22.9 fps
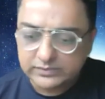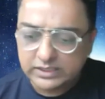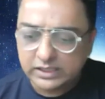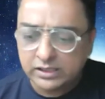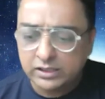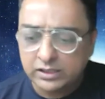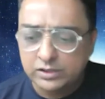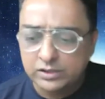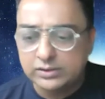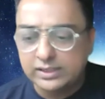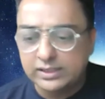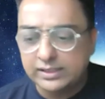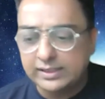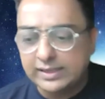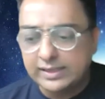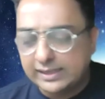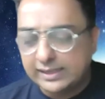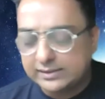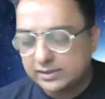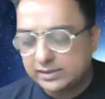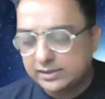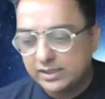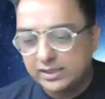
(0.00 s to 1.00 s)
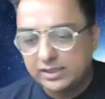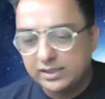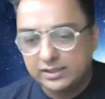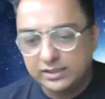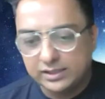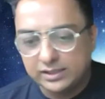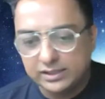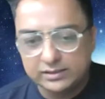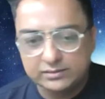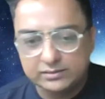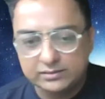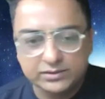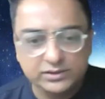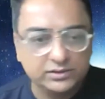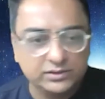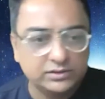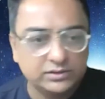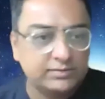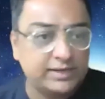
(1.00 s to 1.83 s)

looking at, uh, you know,